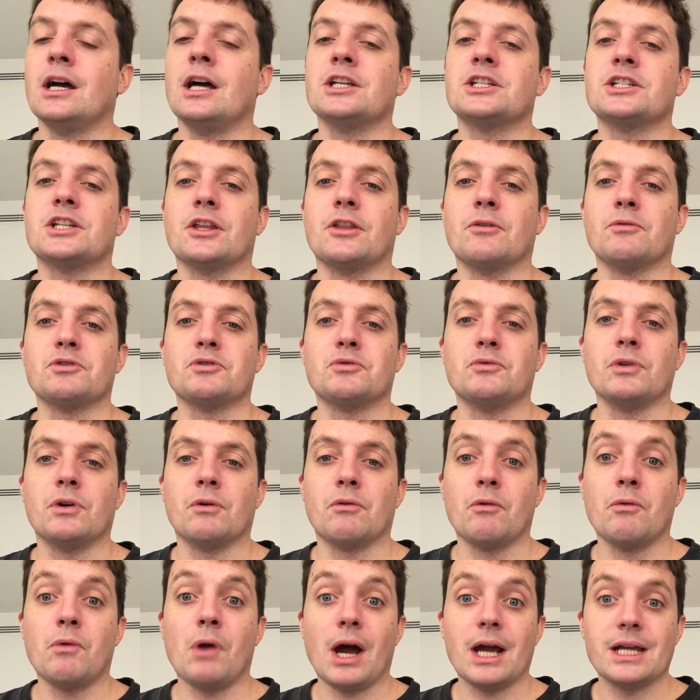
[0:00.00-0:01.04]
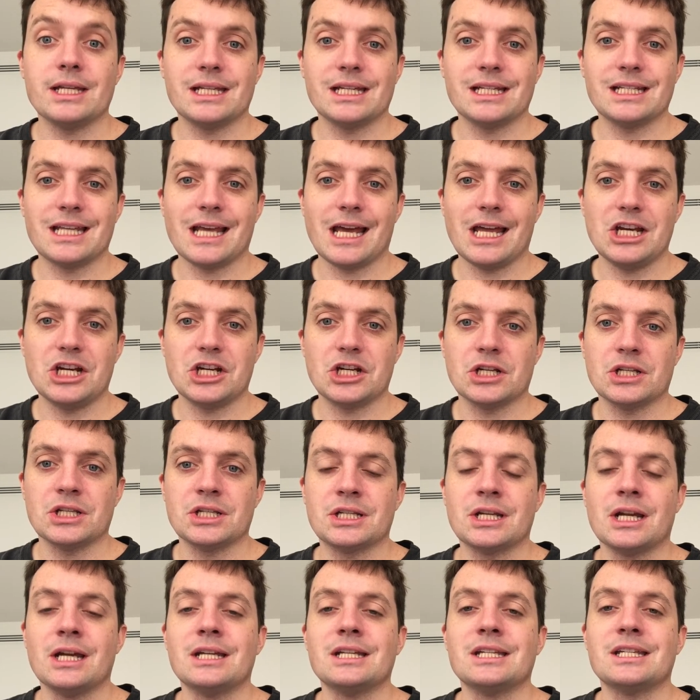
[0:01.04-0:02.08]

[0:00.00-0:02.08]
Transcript: So there were rising tensions.